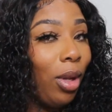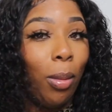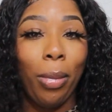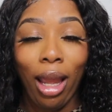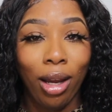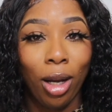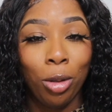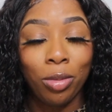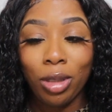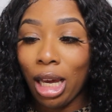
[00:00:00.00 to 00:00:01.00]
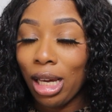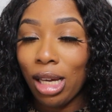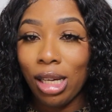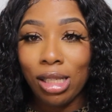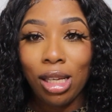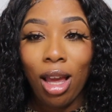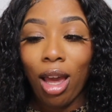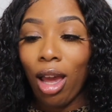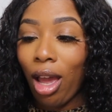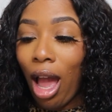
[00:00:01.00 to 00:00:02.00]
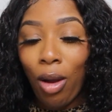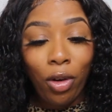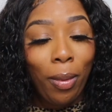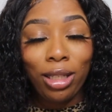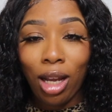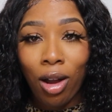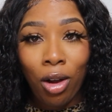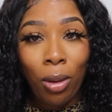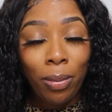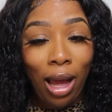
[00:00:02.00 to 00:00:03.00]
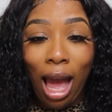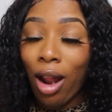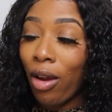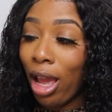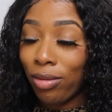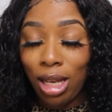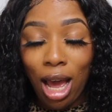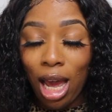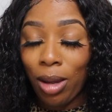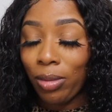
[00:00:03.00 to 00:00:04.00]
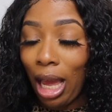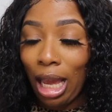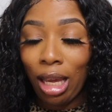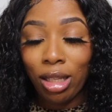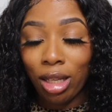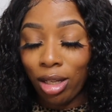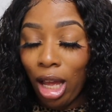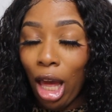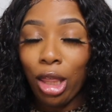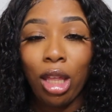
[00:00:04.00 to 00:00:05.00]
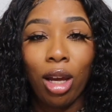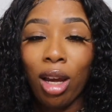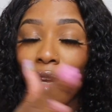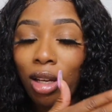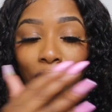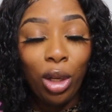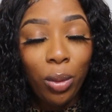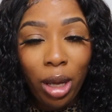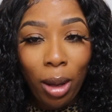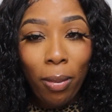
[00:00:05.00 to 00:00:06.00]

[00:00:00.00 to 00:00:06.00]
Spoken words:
bam. Cause I don't know about y'all, but I don't have time. Like the gluing